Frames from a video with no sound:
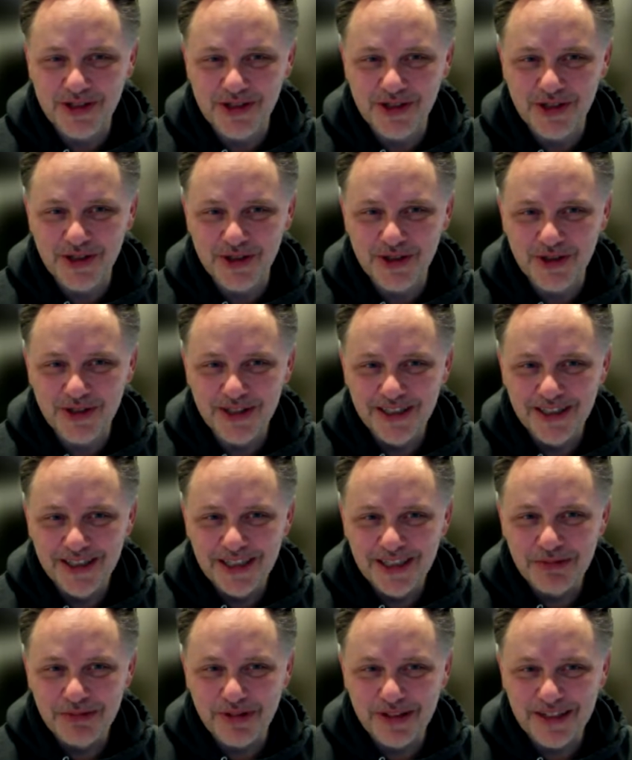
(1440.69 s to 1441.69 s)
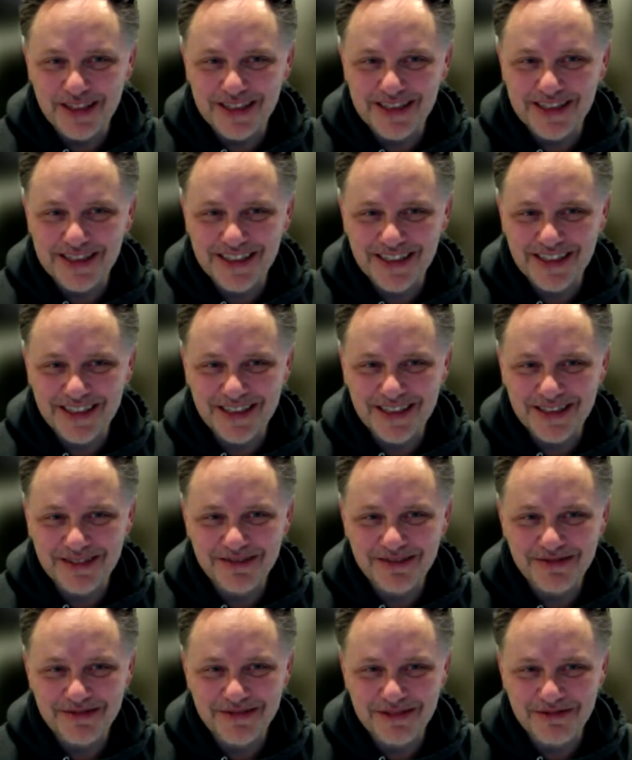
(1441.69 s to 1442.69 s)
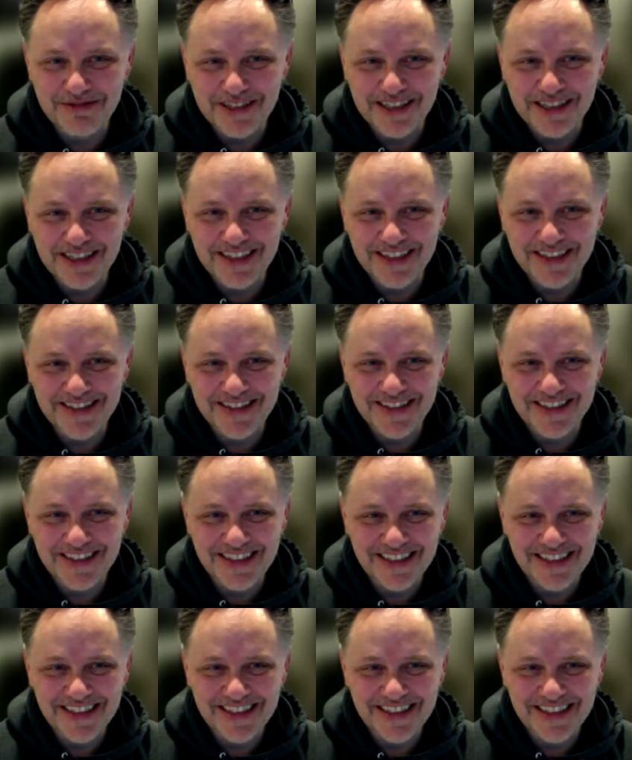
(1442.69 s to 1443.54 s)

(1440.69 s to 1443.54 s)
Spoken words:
So please feel free, Kathan.